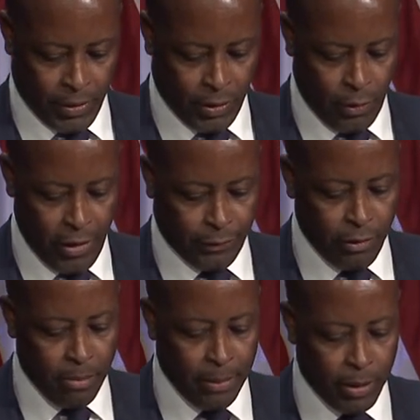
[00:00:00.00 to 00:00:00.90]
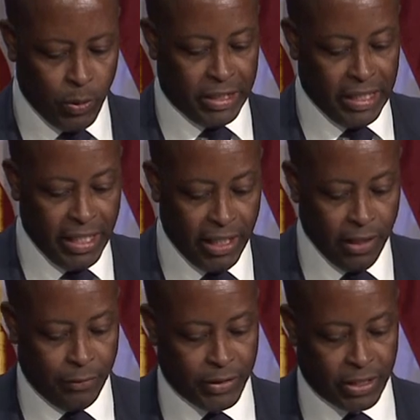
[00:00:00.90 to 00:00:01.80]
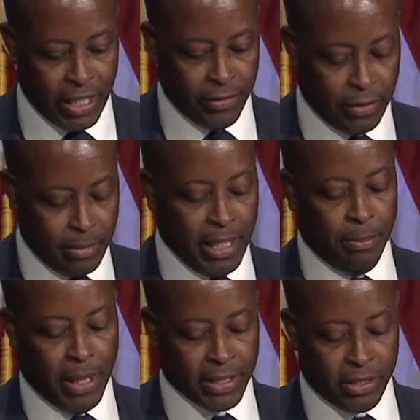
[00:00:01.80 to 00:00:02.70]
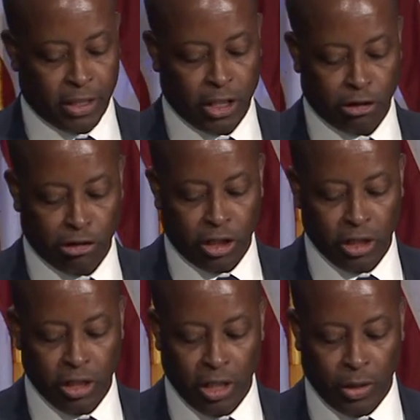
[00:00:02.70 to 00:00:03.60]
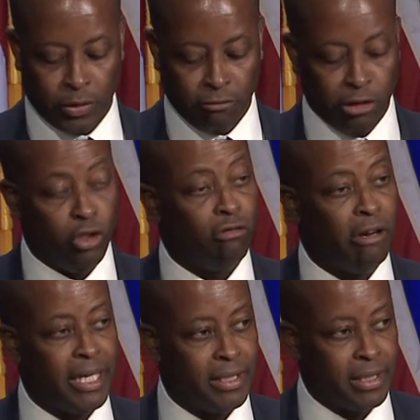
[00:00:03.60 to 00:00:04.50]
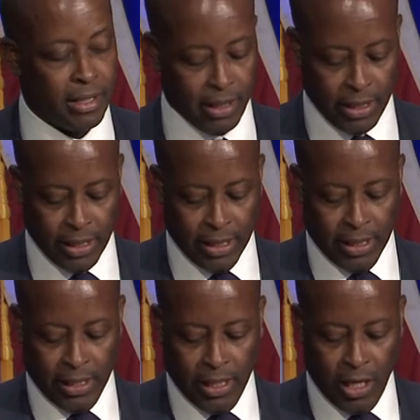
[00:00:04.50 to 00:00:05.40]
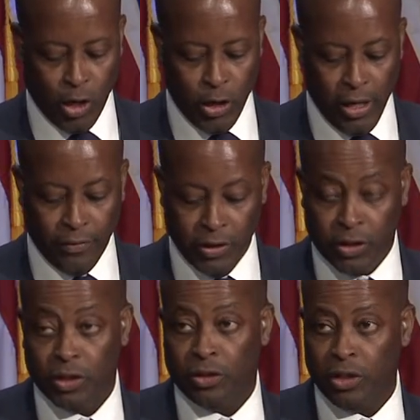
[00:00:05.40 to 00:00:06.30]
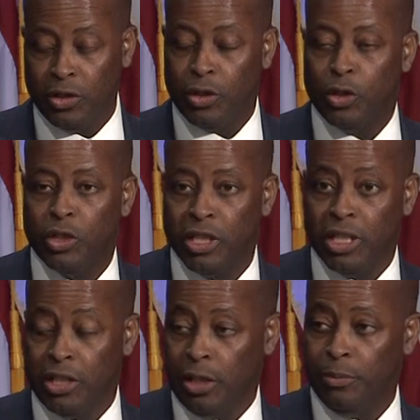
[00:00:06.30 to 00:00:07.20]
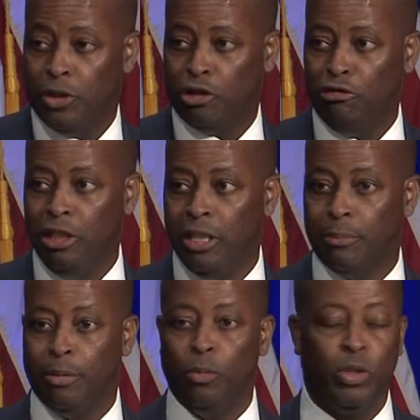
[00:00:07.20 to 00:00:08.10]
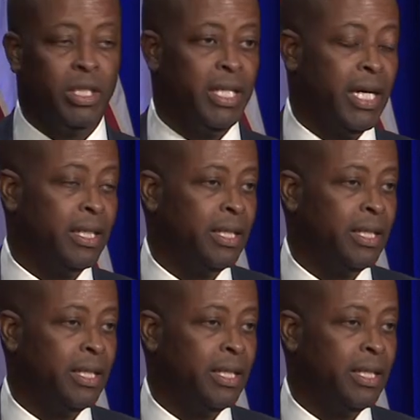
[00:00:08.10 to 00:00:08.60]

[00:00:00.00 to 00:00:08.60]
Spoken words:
Now, you have to remember, it was illegal for slaves in many parts of the country to learn how to read or write. And now you have an institution just up the street that promoted that.